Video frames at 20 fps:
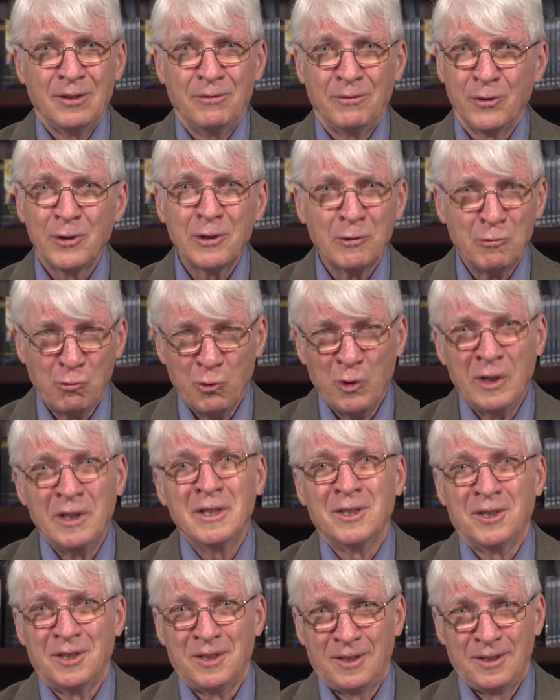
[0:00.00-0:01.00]
very
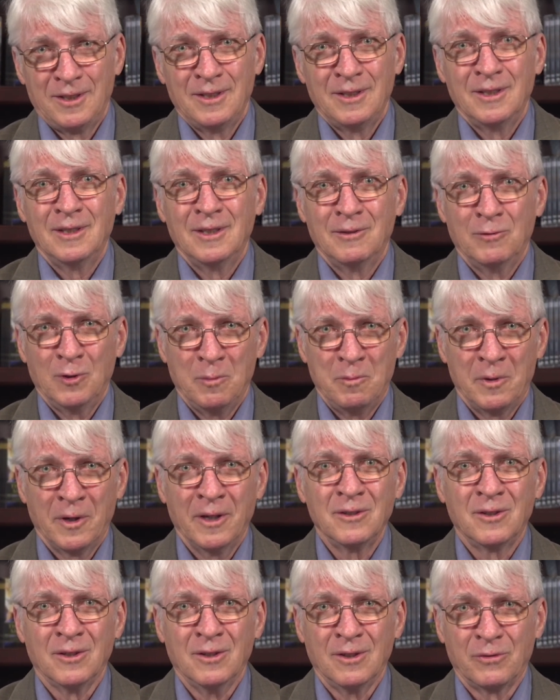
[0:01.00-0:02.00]
real
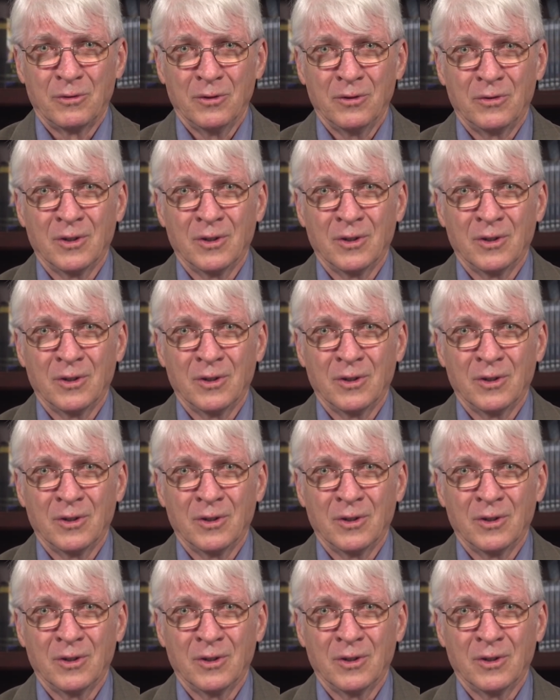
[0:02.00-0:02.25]
repentance for